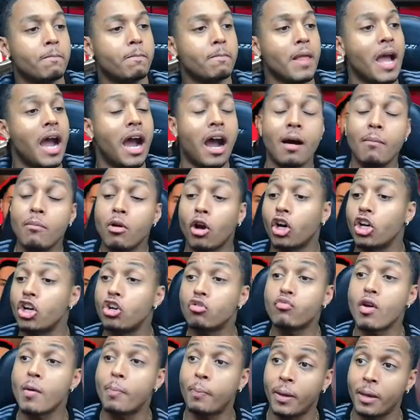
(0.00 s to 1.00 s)
Now, I'm not going to
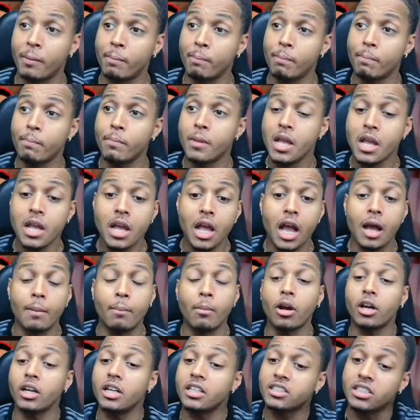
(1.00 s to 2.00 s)
rip him. I'm not
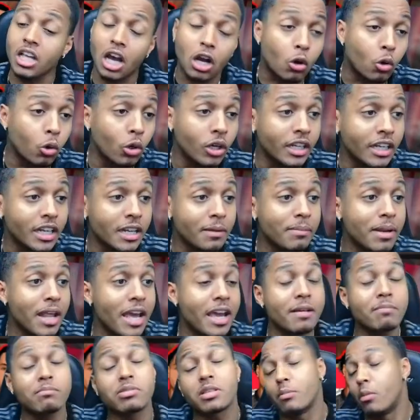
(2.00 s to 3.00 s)
going to start calling him
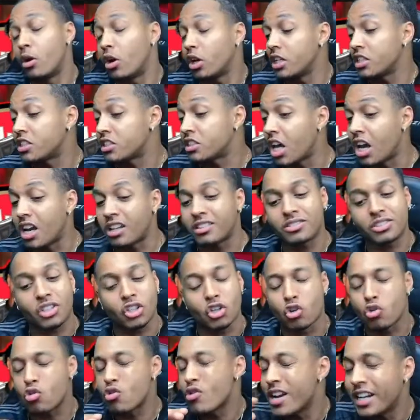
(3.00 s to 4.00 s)
names. I'm not going to start
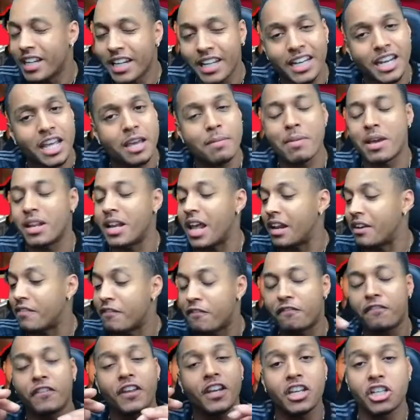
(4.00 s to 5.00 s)
grilling him and
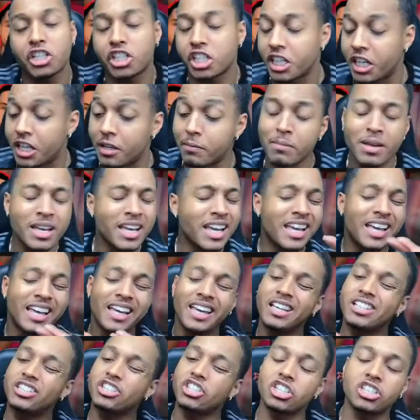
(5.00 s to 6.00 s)
finishing him.
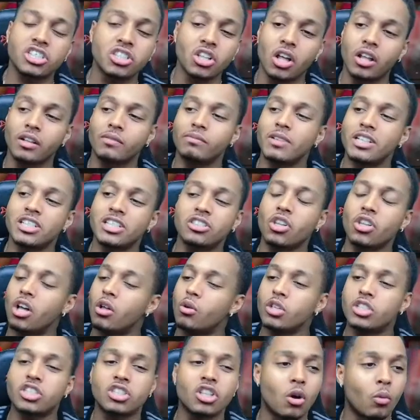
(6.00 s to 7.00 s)
It's just not, it's not
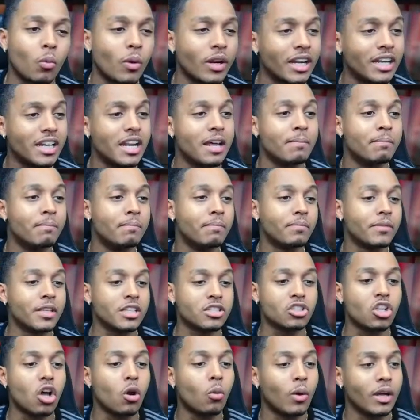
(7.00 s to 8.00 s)
one of them. It's
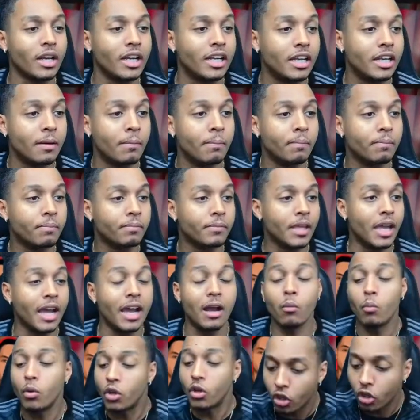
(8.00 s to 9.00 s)
not one of them. Yeah,
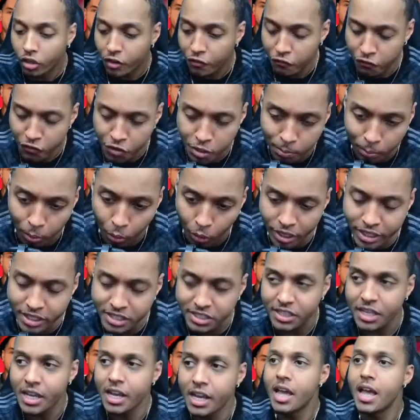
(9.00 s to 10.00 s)
we got the 3
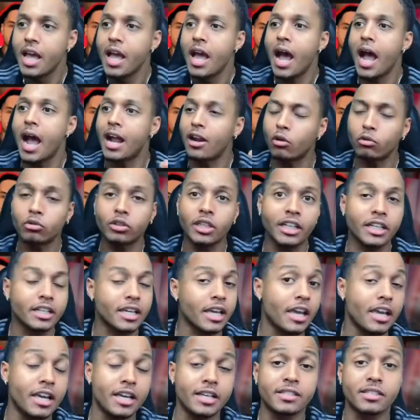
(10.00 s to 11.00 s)
points. I don't think
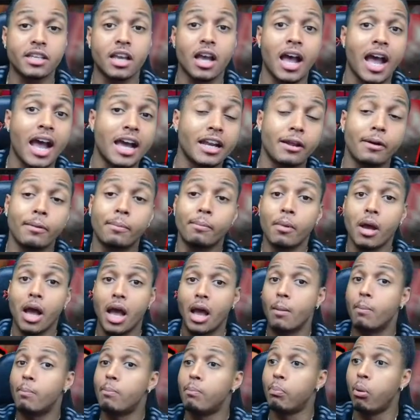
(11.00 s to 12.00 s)
ESR had
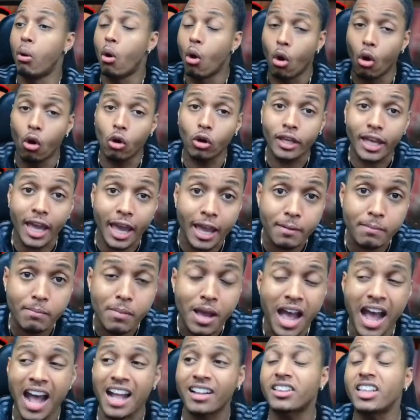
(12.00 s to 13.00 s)
a poor game.
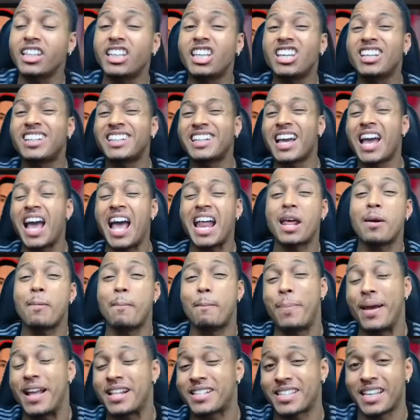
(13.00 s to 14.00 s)
I think he could have had a
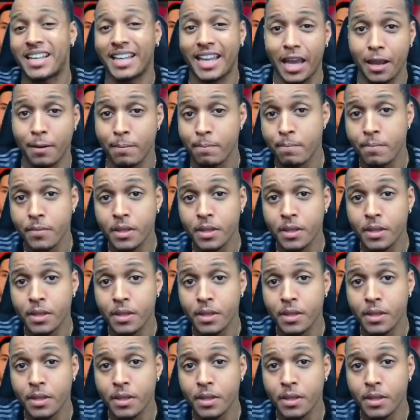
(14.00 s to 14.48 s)
better game.